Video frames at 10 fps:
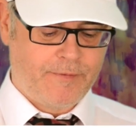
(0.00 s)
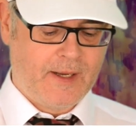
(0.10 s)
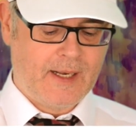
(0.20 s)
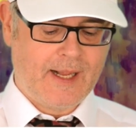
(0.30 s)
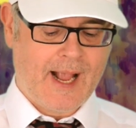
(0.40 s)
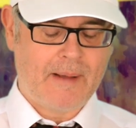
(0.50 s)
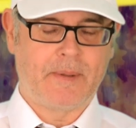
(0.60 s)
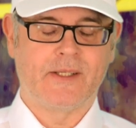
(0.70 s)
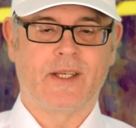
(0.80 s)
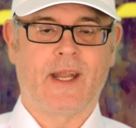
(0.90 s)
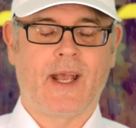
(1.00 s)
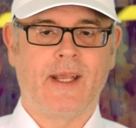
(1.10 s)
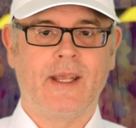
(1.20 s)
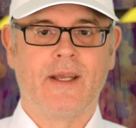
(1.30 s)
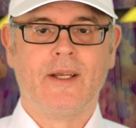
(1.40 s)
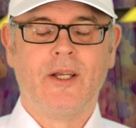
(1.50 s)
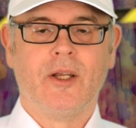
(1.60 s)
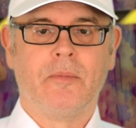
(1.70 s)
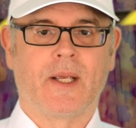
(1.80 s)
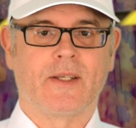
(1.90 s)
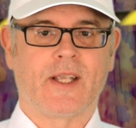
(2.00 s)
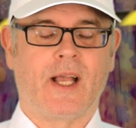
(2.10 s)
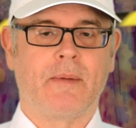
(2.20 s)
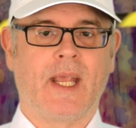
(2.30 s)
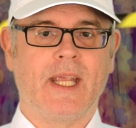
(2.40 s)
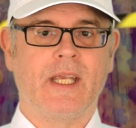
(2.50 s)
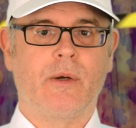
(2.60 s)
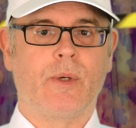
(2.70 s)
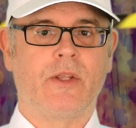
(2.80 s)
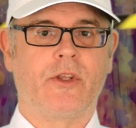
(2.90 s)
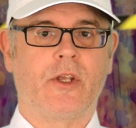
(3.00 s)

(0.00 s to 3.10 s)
feeling happy today, because I'm here with